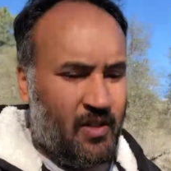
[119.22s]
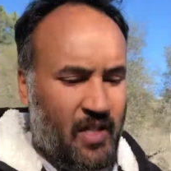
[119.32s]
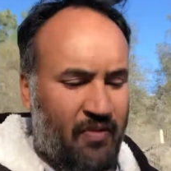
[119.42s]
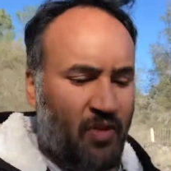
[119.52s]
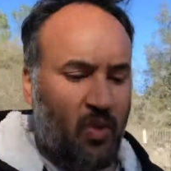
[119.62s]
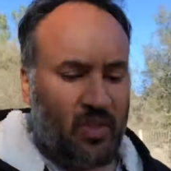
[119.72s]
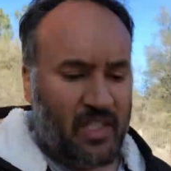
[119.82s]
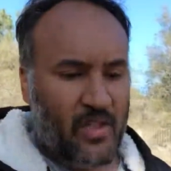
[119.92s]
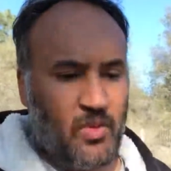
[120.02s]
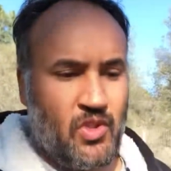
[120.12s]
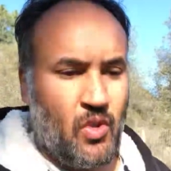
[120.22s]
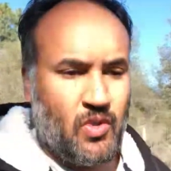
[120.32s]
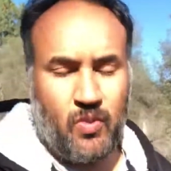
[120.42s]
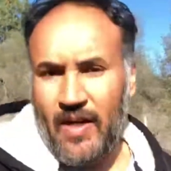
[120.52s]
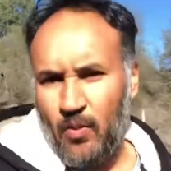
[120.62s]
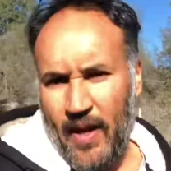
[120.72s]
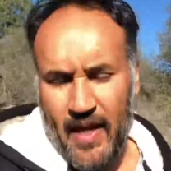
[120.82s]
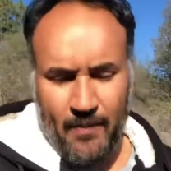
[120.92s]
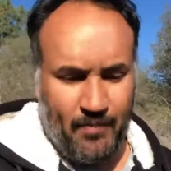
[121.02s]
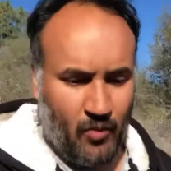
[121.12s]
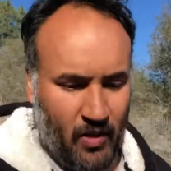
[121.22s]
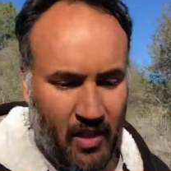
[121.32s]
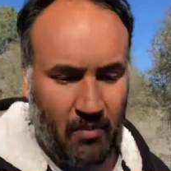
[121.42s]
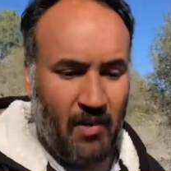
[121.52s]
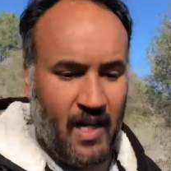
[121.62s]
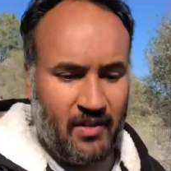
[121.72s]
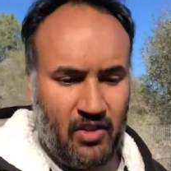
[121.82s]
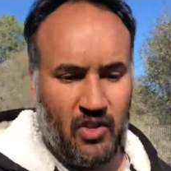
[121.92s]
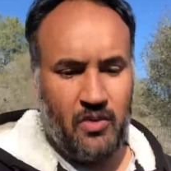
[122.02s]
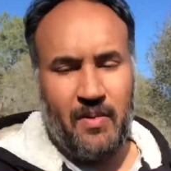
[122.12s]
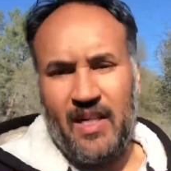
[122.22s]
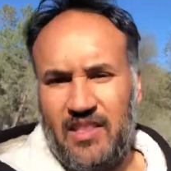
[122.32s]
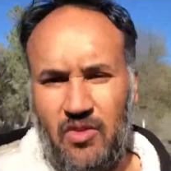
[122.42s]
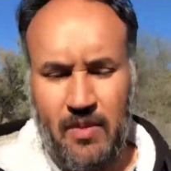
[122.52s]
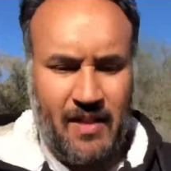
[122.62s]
if you don't see results right away within a month, 2 months, 3